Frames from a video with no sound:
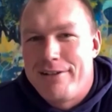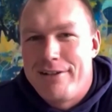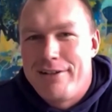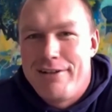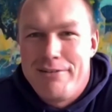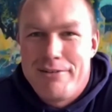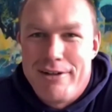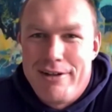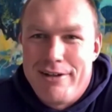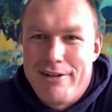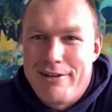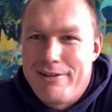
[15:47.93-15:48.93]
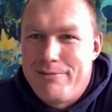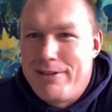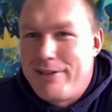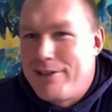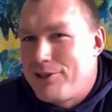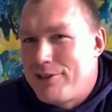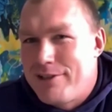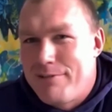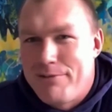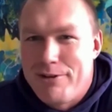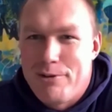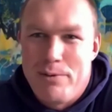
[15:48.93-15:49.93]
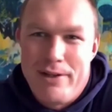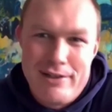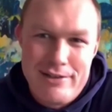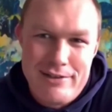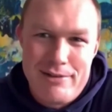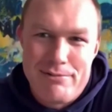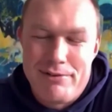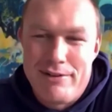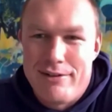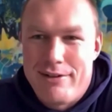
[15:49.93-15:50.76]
You know, the vintage is different, the weather is different.